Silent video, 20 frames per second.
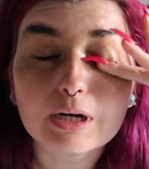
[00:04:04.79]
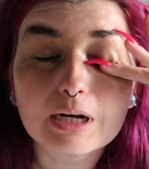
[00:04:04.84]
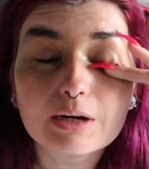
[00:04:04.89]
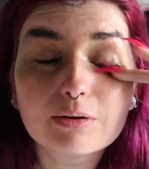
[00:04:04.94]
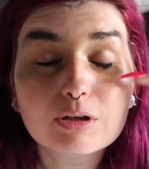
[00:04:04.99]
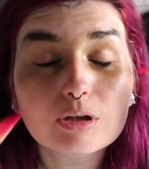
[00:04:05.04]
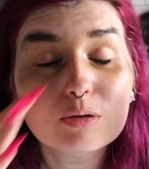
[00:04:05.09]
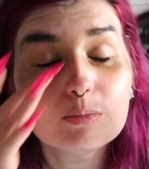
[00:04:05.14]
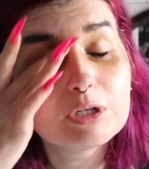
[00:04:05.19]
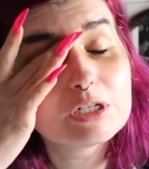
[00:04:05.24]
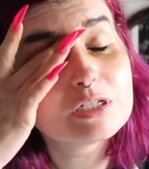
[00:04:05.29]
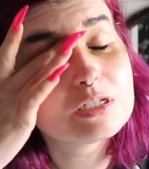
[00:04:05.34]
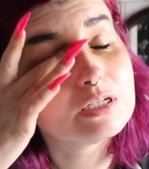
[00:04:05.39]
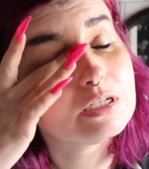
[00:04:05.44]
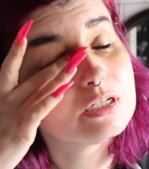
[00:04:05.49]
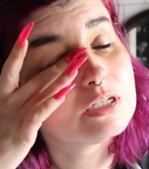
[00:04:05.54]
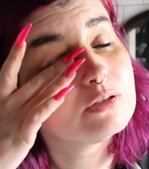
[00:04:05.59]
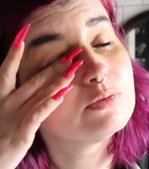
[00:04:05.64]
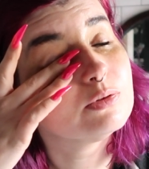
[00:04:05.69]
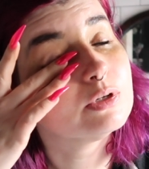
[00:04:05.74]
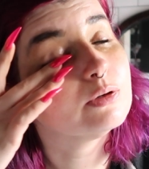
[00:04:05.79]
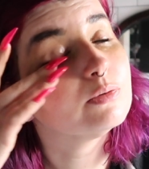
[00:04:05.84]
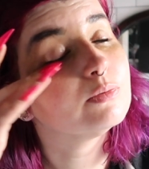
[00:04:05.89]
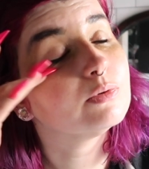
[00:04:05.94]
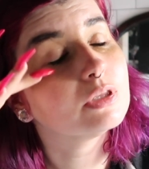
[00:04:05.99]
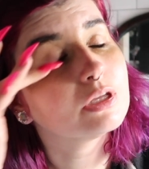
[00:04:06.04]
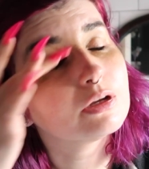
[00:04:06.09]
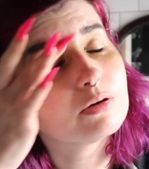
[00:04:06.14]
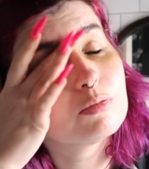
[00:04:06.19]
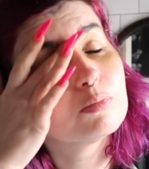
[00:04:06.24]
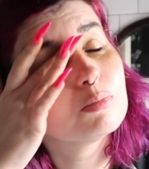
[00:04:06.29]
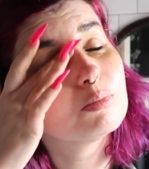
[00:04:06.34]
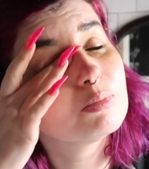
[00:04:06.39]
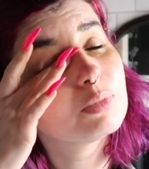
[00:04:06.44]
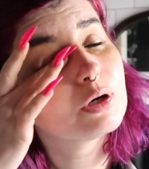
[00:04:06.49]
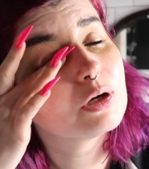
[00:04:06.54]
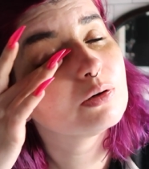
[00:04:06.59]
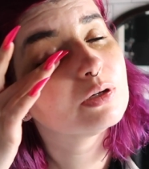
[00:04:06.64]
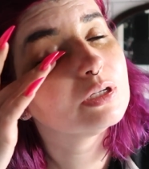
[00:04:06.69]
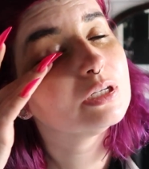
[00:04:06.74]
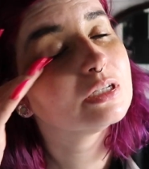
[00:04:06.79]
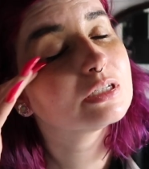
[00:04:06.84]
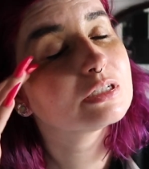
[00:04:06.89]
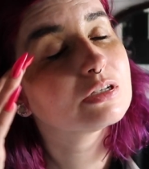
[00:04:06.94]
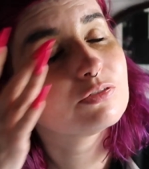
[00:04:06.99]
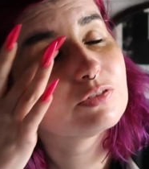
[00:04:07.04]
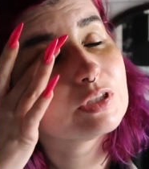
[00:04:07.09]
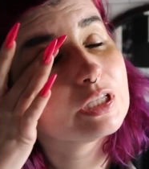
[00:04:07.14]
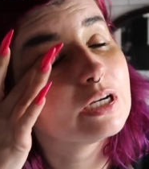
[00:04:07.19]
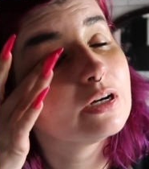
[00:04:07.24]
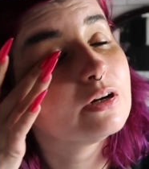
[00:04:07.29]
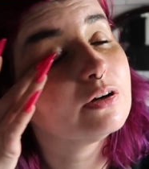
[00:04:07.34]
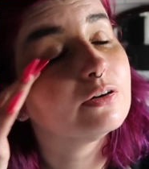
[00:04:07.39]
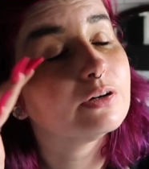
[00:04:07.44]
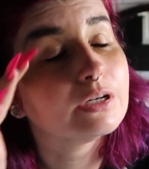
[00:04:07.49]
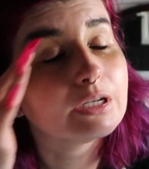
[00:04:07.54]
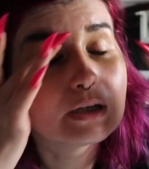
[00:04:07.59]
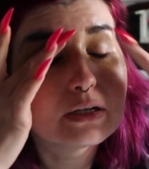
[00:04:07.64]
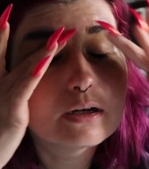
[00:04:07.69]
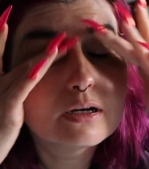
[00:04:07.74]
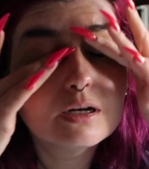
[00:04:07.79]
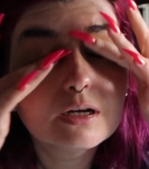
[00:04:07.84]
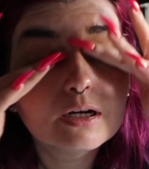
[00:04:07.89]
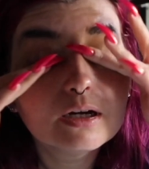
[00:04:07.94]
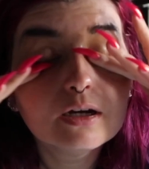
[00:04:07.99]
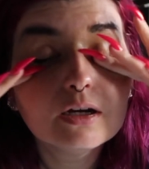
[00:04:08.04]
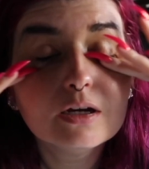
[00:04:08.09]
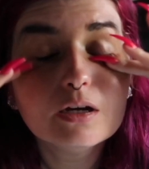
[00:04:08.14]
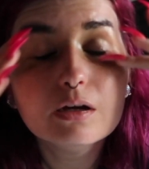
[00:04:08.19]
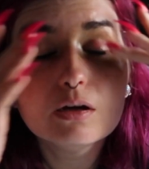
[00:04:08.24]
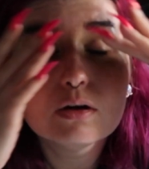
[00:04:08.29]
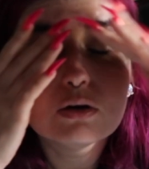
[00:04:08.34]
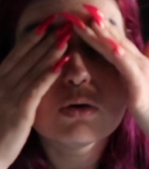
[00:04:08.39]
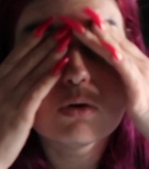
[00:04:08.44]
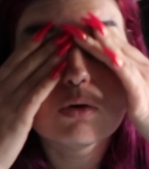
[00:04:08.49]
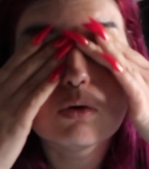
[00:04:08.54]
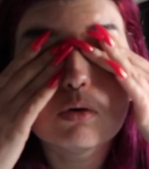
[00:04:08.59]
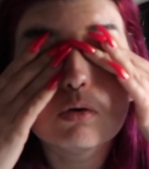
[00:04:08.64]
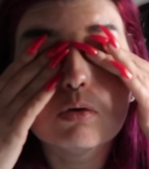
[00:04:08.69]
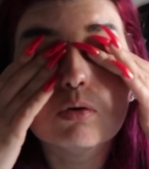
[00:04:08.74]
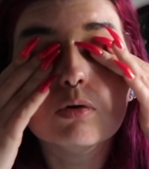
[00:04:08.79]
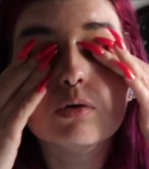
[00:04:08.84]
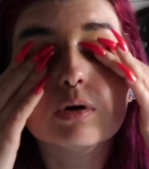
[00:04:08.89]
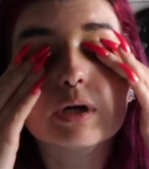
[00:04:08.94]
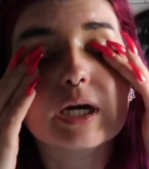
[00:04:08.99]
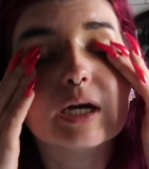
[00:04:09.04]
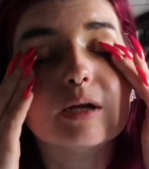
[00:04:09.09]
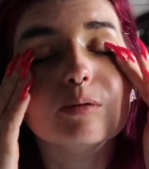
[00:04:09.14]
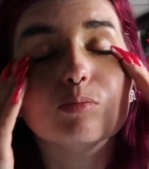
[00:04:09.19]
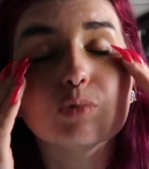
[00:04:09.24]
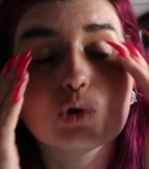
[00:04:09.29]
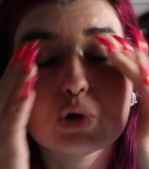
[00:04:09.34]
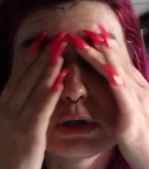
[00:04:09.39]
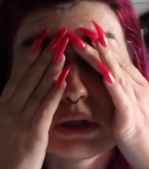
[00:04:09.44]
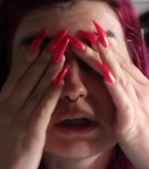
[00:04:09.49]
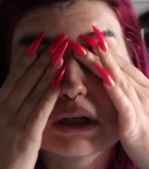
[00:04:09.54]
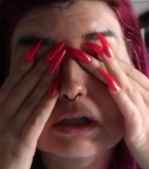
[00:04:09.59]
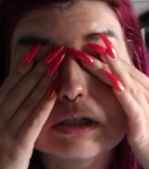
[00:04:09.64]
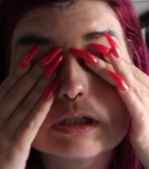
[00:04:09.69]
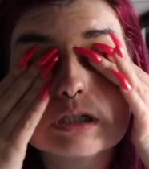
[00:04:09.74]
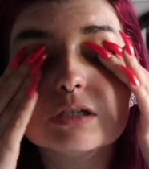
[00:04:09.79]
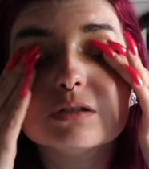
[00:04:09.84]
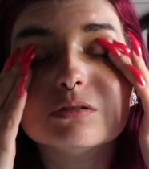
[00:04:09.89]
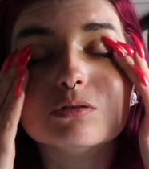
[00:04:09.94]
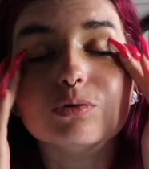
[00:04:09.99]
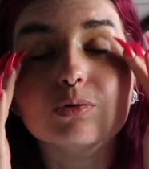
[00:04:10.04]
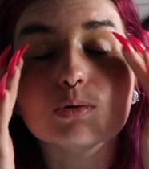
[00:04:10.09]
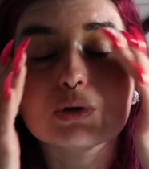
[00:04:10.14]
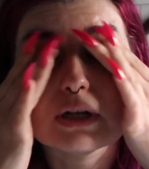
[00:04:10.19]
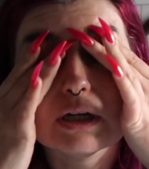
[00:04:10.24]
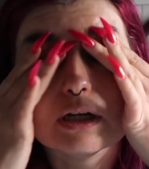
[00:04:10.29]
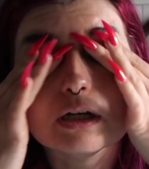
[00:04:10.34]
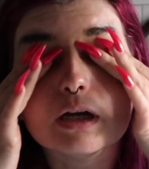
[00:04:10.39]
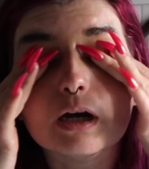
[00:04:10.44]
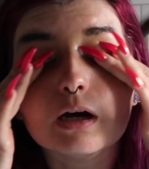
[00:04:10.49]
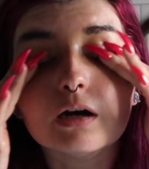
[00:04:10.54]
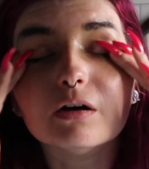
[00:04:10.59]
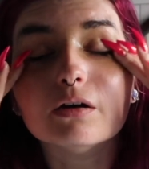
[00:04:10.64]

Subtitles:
How are you meant to do it without poking yourself in the eye or getting product in your